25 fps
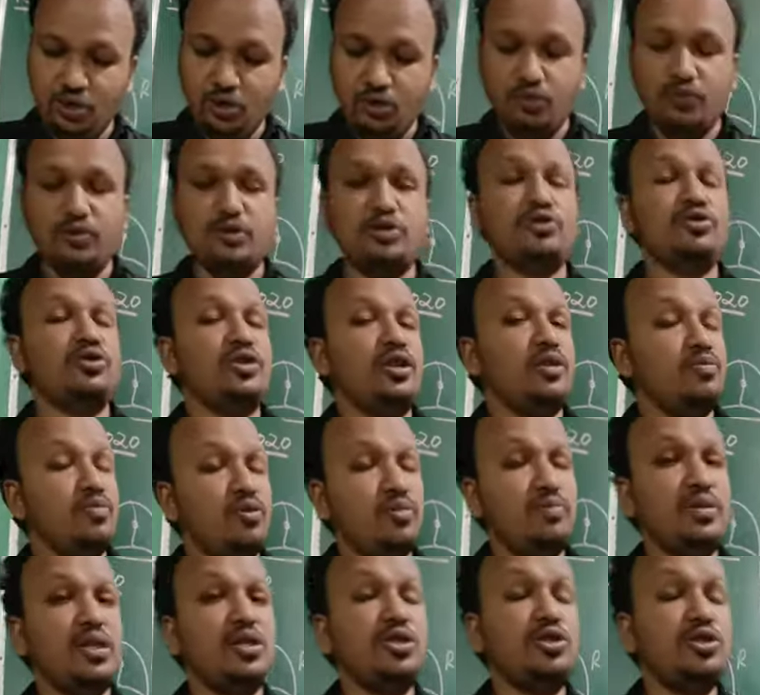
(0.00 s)
We should
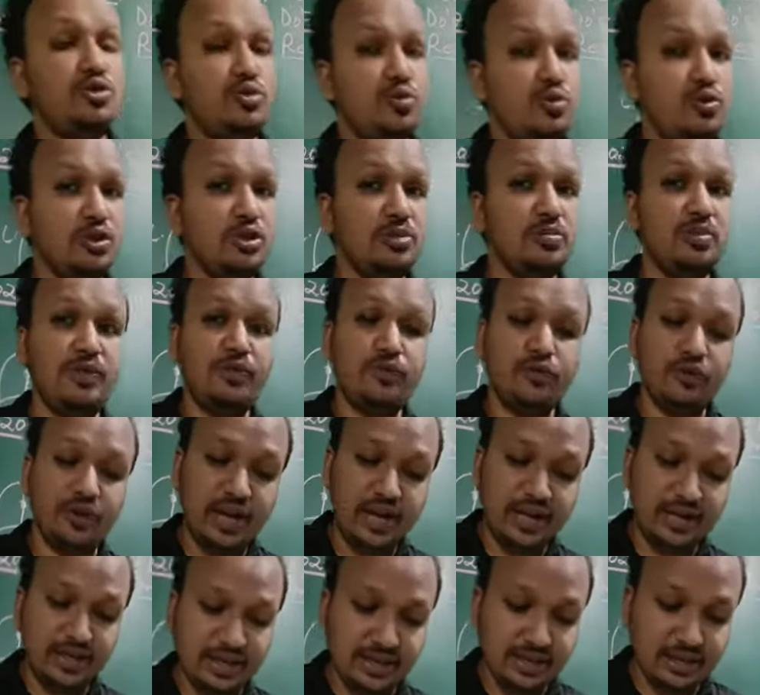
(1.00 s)
remove the shoes before
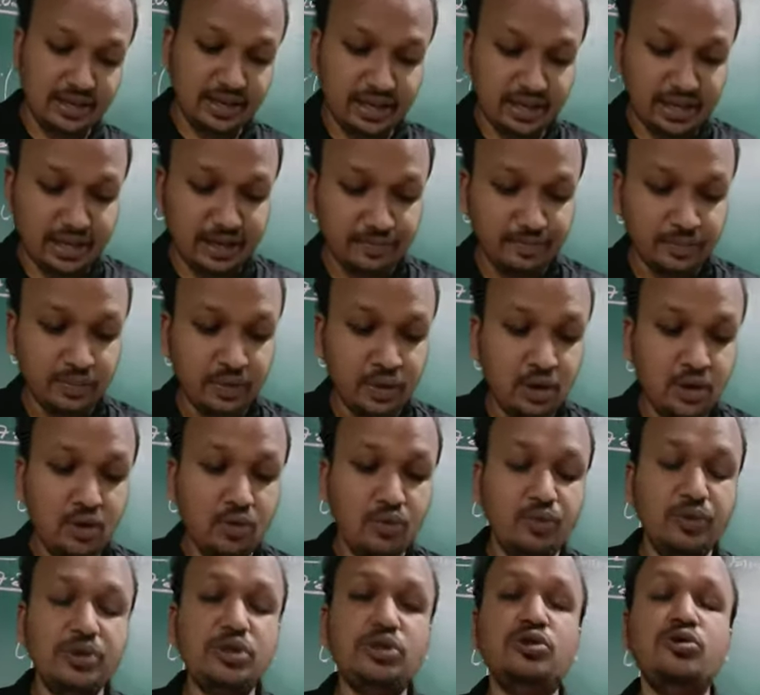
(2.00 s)
entering.
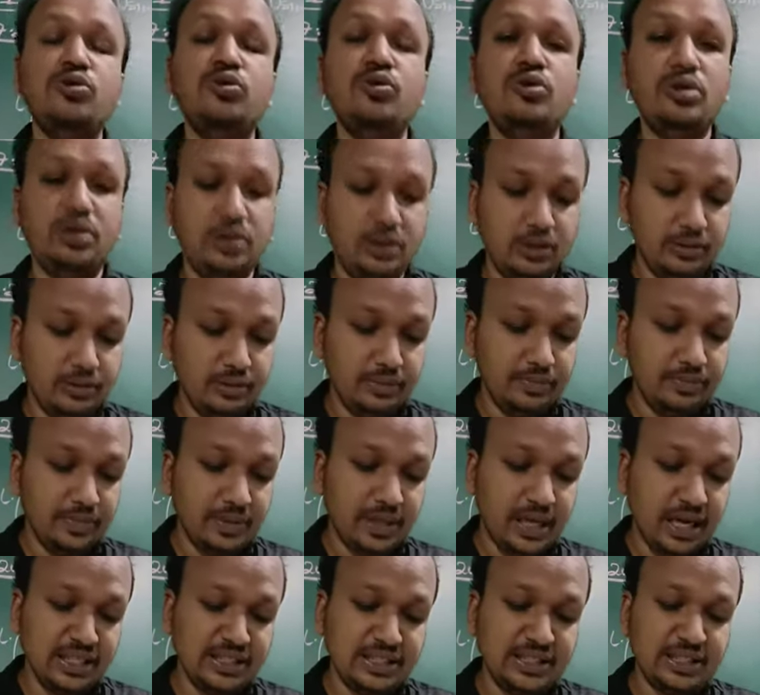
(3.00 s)
We should
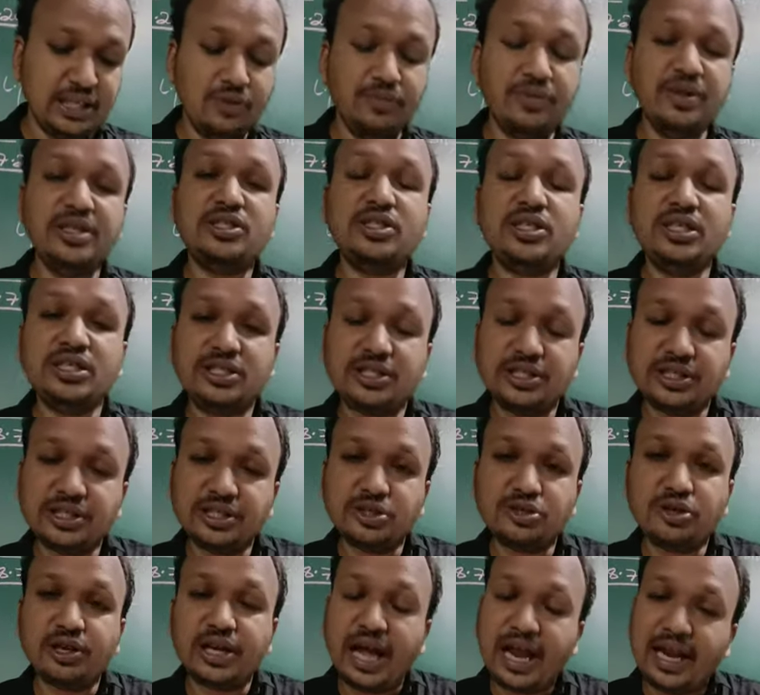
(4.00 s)
consult with
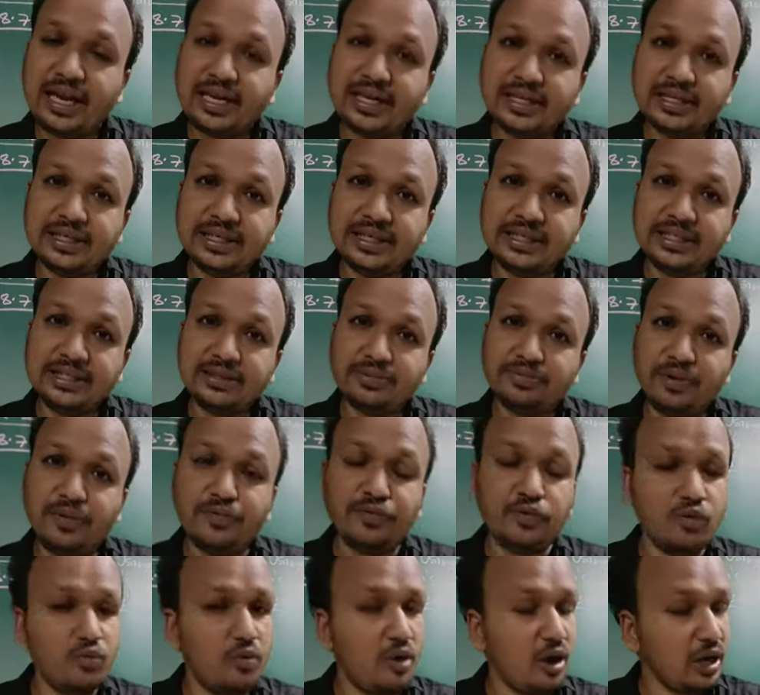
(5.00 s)
teachers or elders
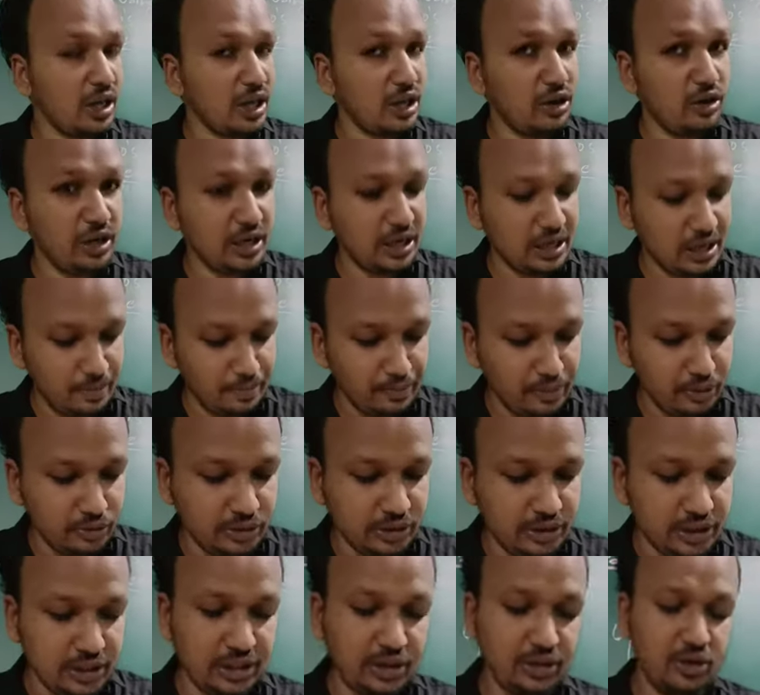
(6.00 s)
before walking on a
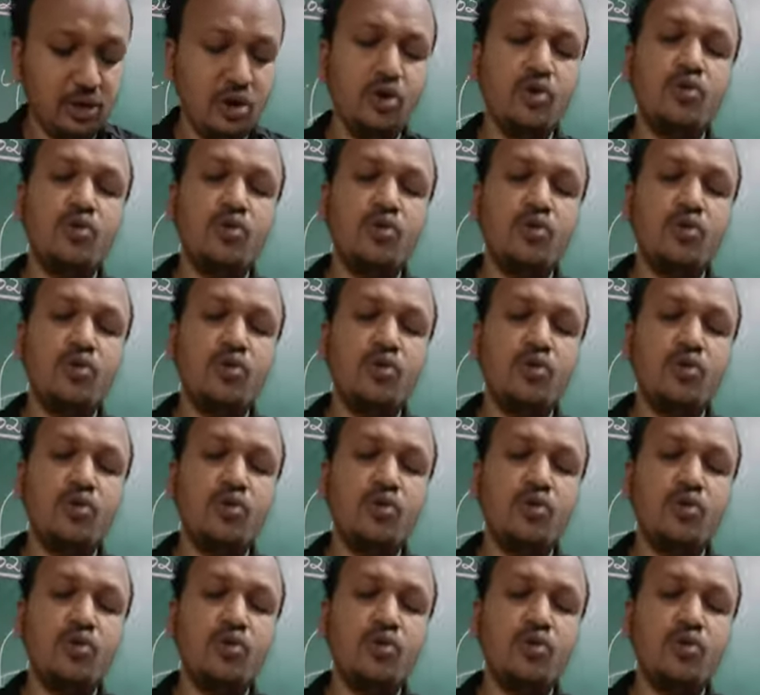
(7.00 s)
computer.